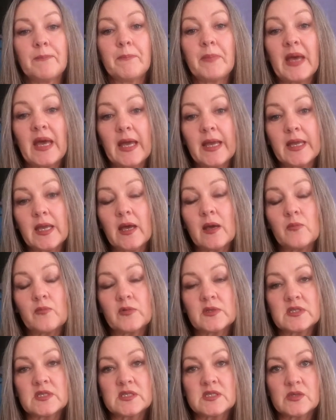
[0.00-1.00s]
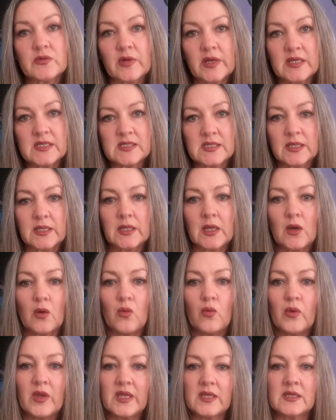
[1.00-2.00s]
Pay Up, which is raising
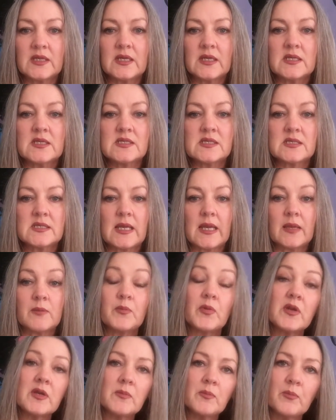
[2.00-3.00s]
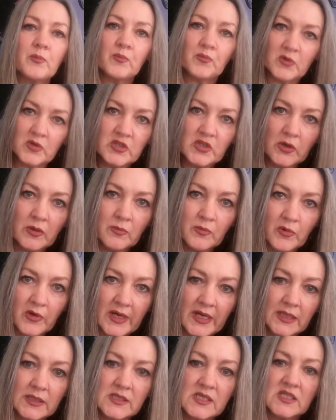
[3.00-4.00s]
awareness and putting pressure on
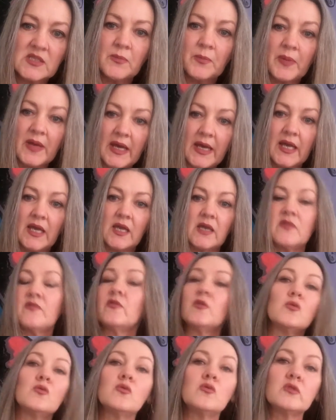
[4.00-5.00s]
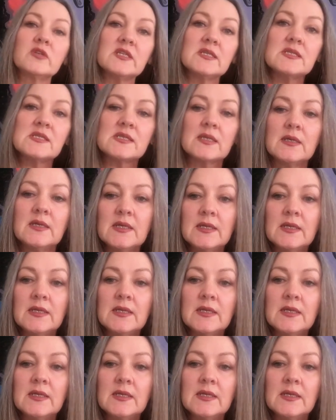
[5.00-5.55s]
brands to pay for orders.